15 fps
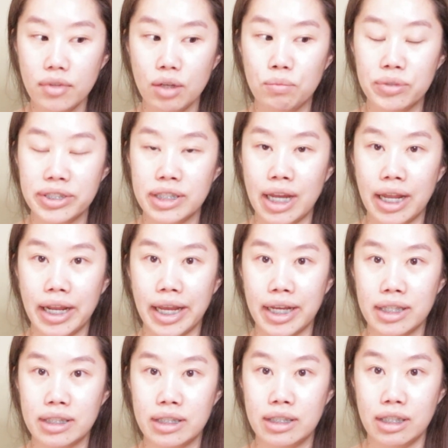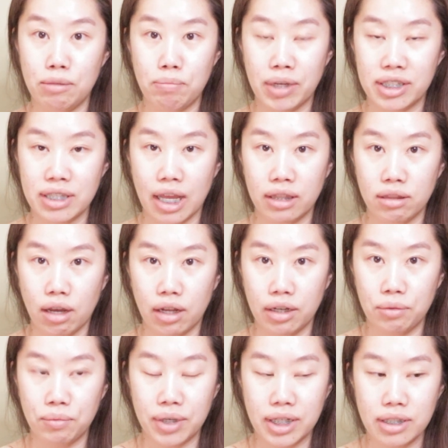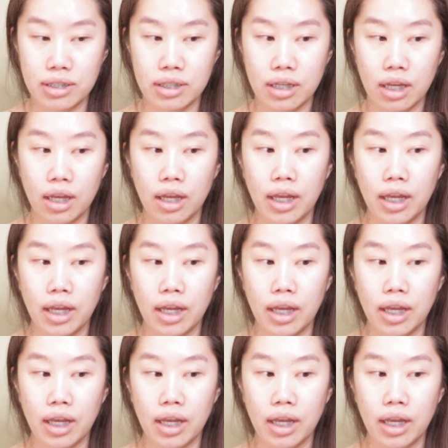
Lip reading: was not as deep as I thought it was.